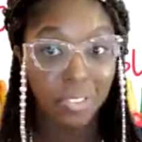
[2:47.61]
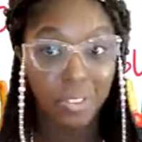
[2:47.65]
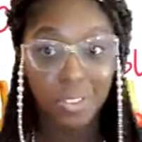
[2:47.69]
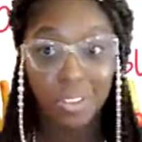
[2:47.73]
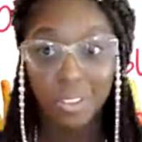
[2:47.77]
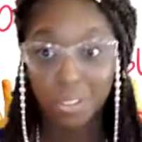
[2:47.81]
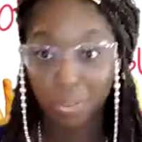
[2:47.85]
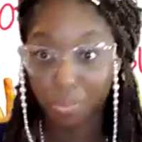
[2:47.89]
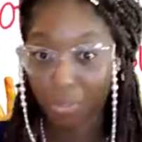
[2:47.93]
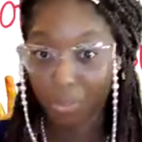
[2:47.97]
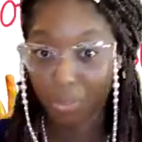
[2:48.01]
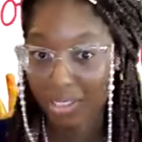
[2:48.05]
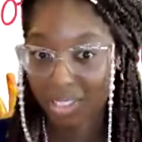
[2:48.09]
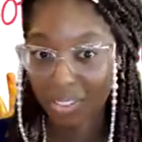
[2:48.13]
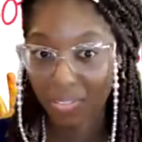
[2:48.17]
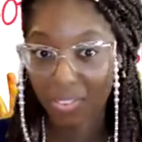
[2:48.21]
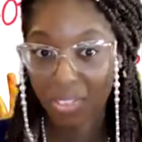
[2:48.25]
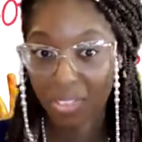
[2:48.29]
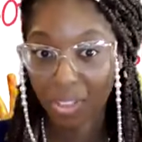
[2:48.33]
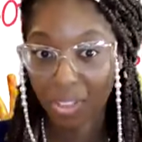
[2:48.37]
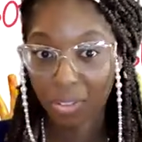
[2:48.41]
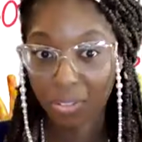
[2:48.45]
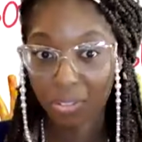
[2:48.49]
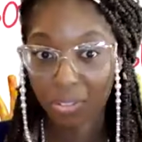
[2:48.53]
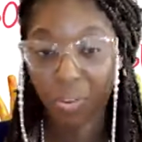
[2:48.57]
especially for
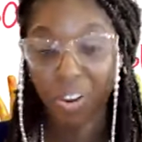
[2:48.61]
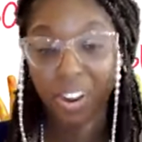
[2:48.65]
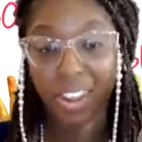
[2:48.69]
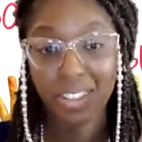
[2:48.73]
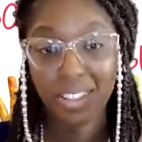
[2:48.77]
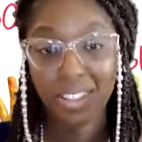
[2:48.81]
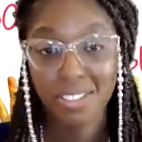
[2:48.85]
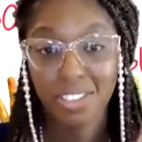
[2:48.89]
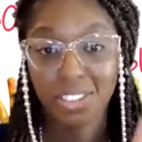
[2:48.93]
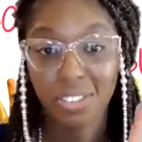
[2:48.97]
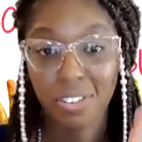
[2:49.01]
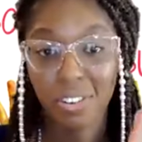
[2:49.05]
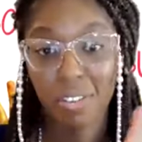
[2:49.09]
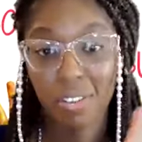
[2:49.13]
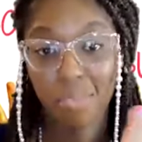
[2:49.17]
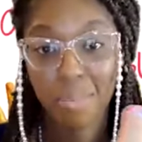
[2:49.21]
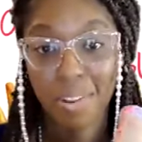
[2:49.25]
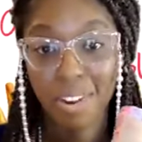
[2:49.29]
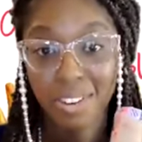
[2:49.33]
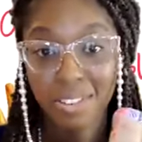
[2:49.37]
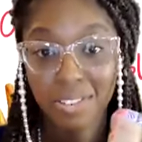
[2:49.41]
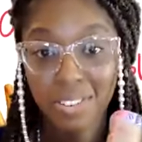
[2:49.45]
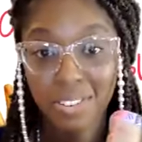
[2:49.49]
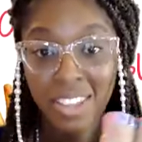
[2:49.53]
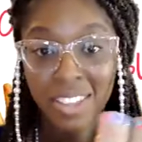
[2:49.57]
those who are into children's
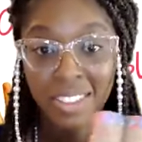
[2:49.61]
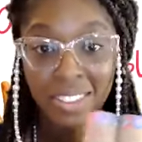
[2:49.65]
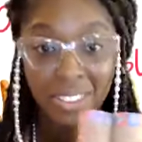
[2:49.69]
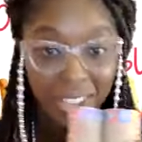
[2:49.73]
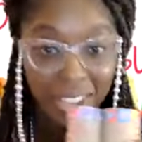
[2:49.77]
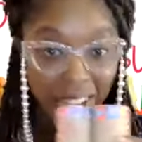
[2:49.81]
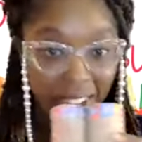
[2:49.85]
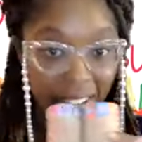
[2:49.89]
ministries.